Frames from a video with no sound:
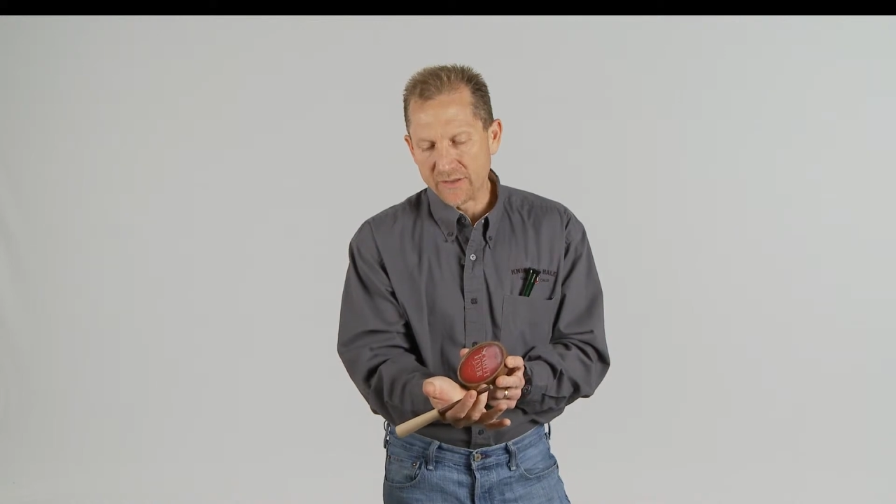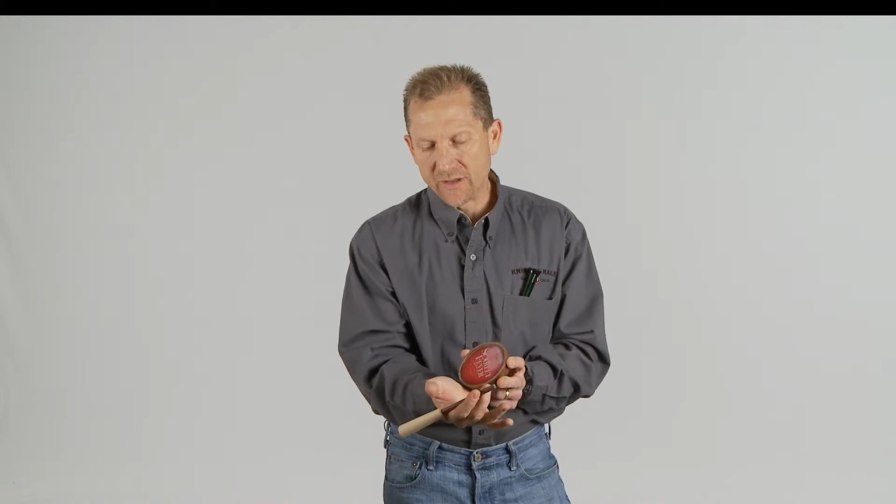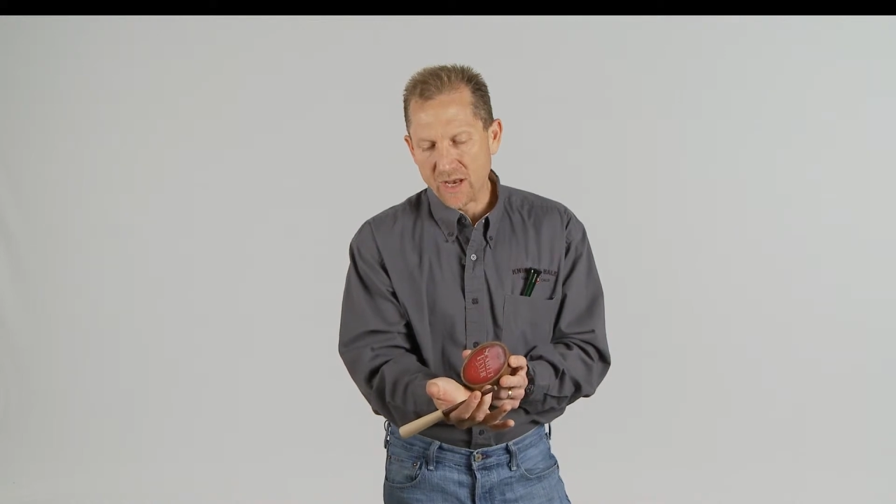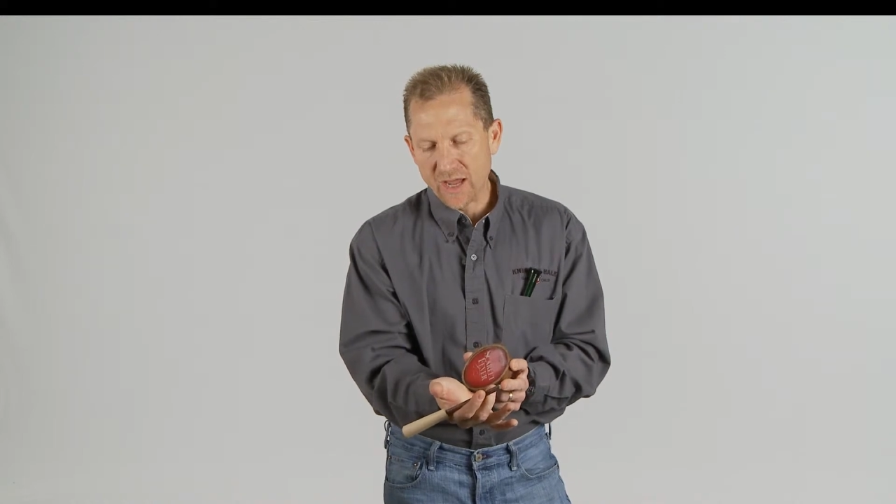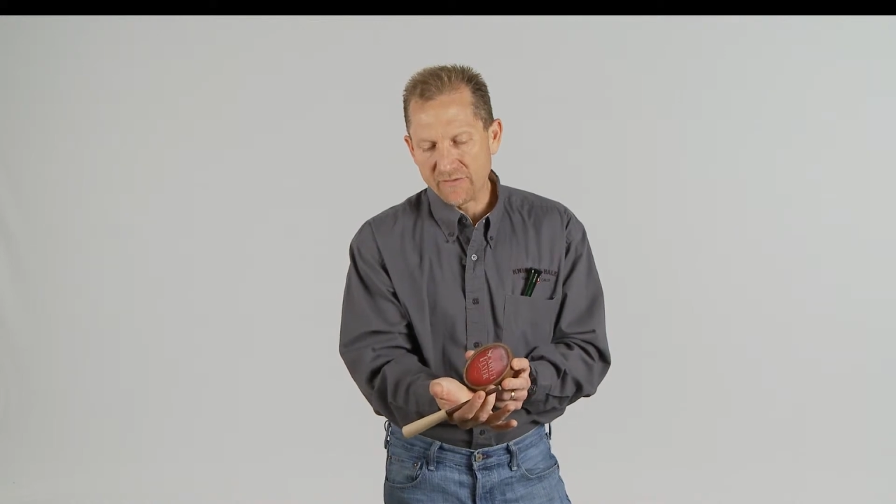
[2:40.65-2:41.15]
in
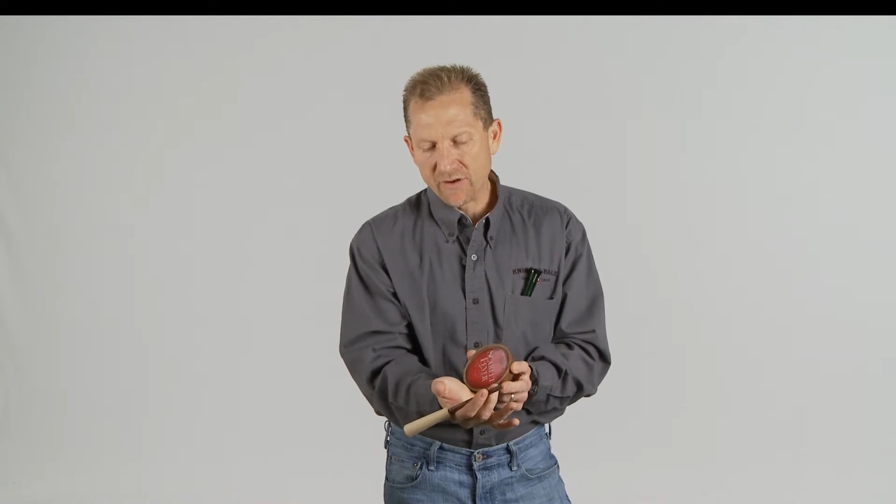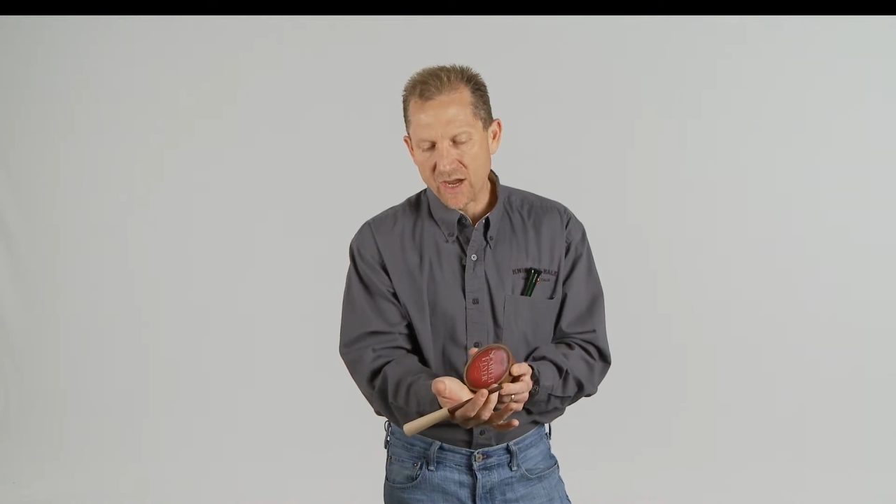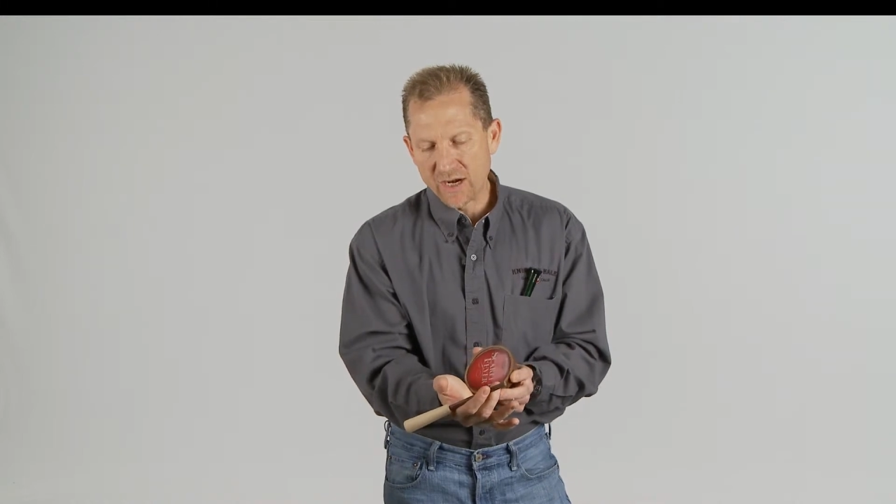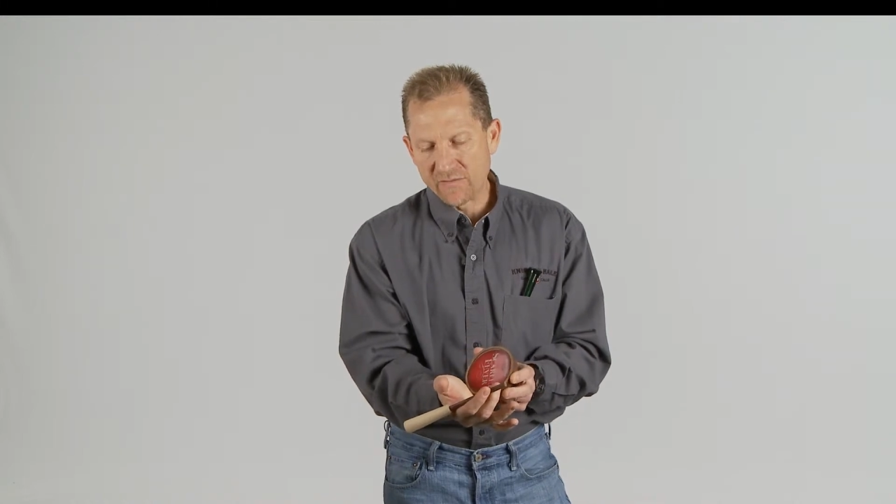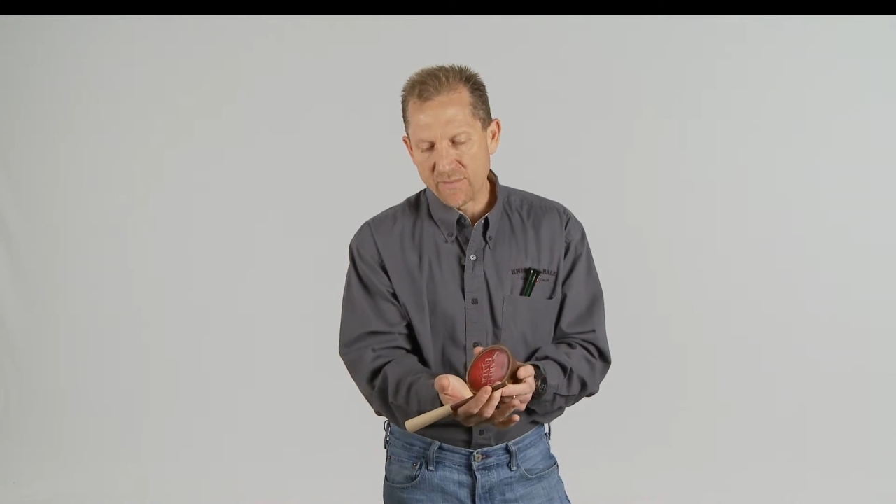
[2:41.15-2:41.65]
the
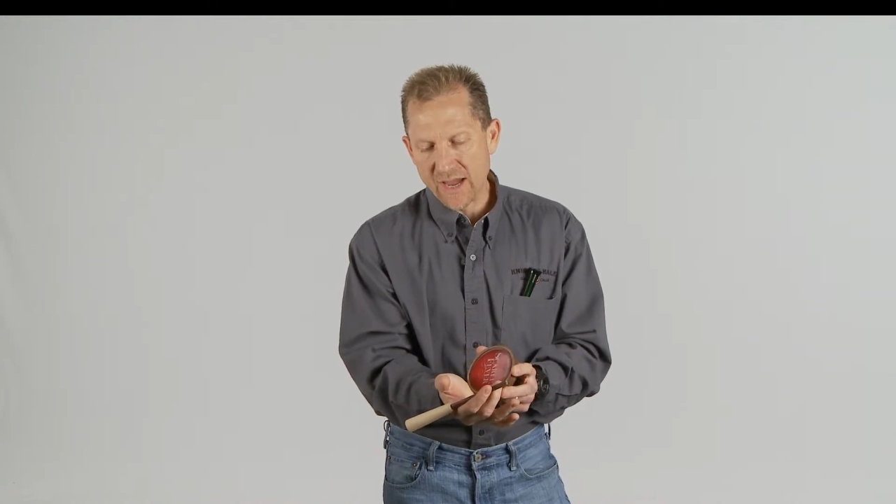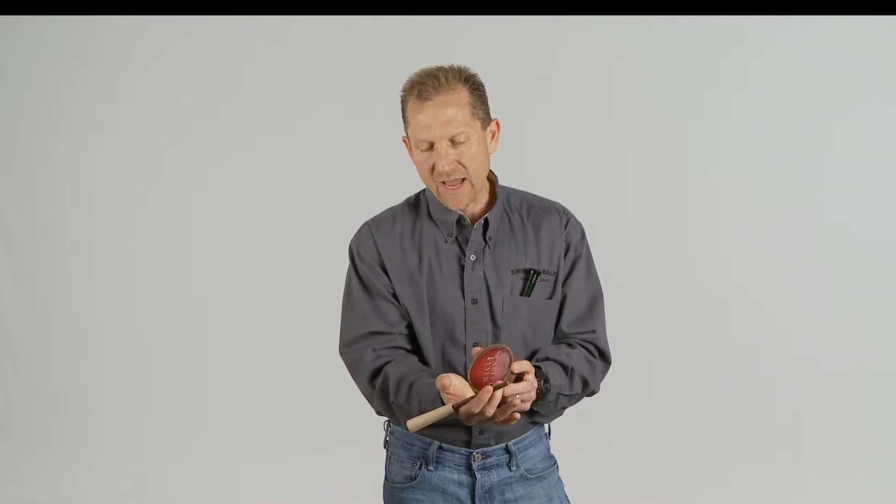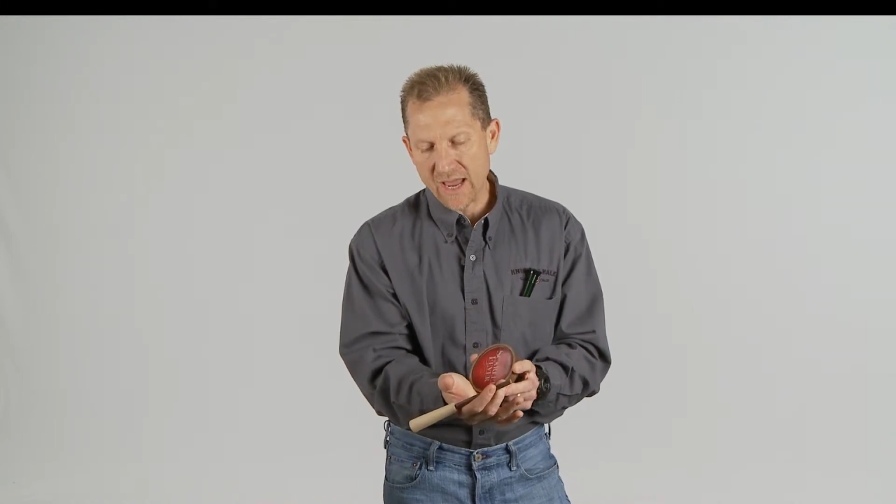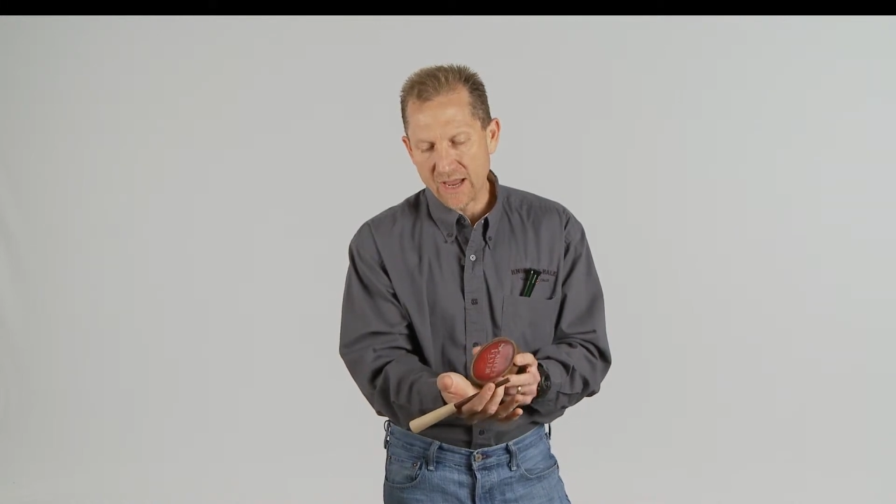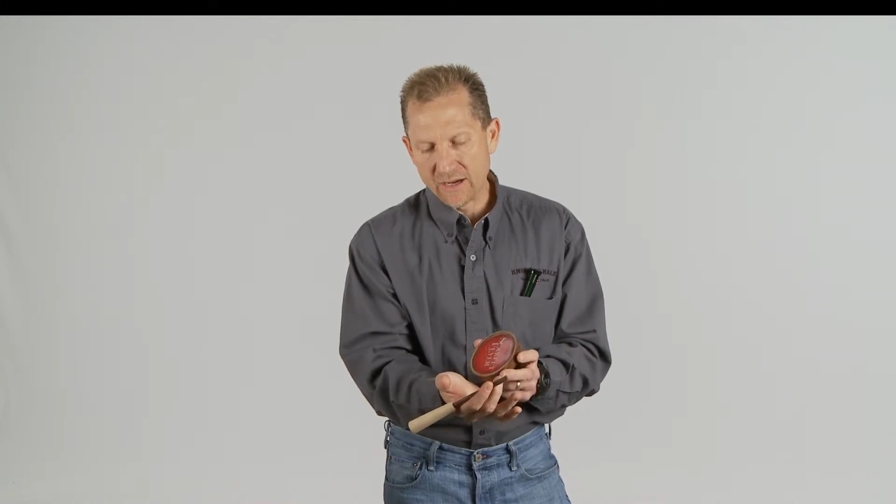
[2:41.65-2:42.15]
lifeline of my
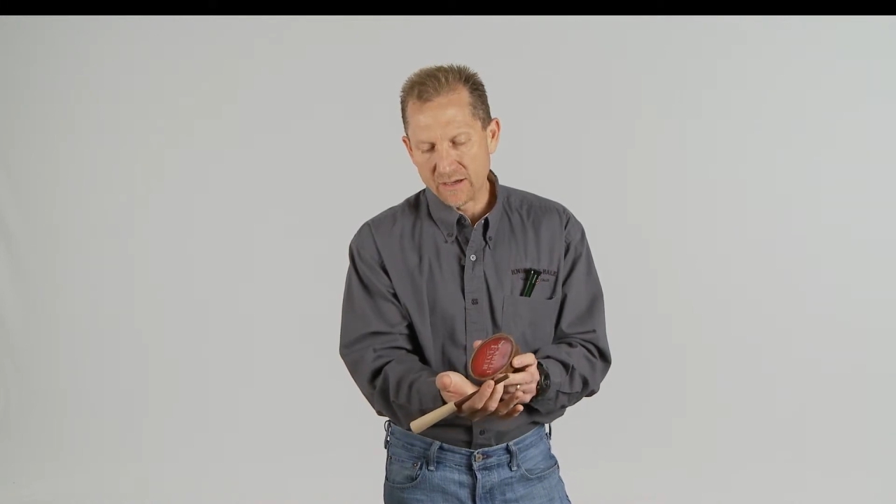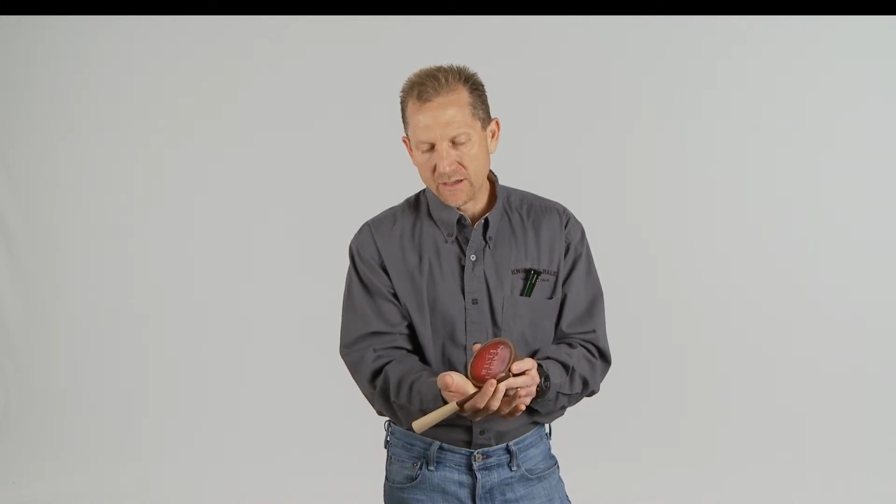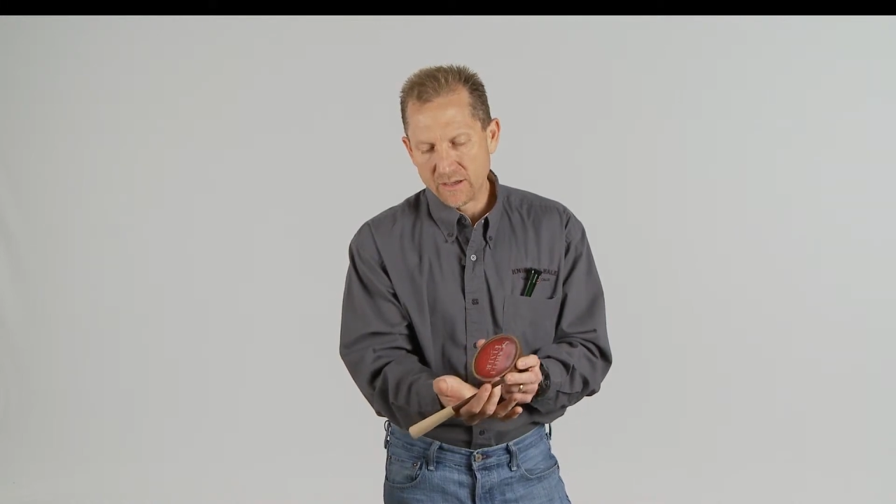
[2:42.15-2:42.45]
hand,